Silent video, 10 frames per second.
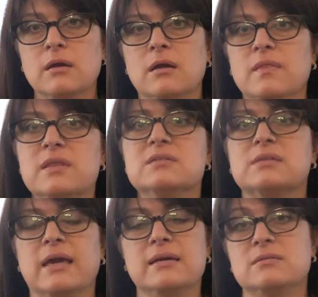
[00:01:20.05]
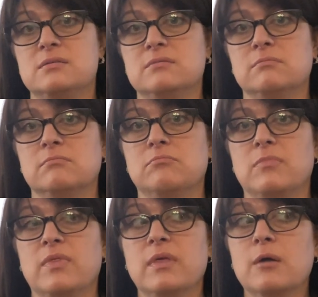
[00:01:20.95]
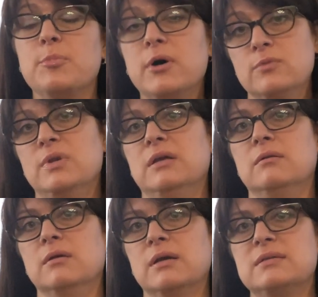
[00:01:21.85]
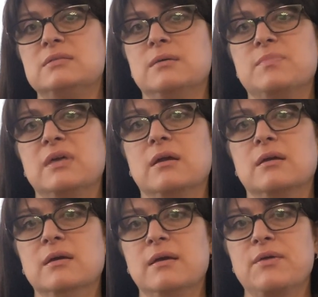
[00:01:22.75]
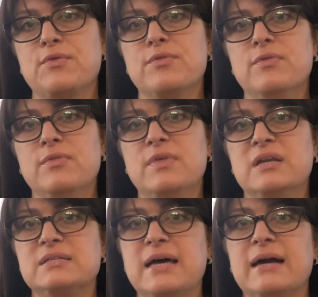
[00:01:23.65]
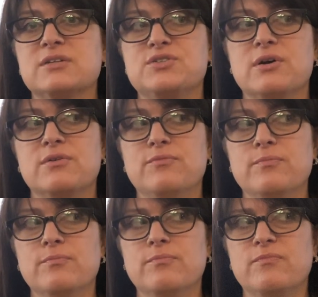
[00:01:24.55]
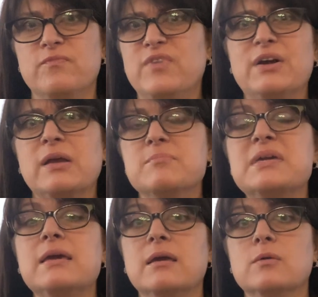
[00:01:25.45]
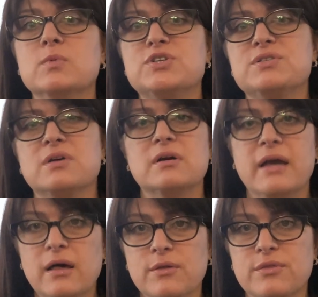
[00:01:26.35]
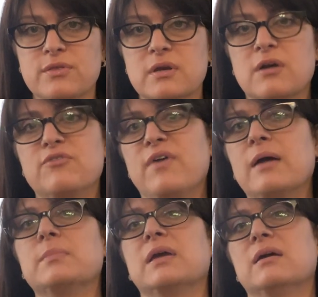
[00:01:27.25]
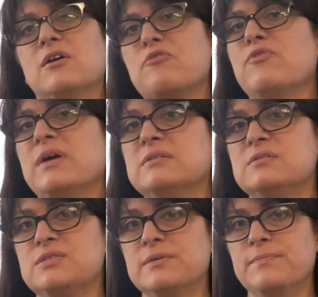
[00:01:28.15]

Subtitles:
In this case, the opponent is something that attacks our very being, which is our health and our family and our friends.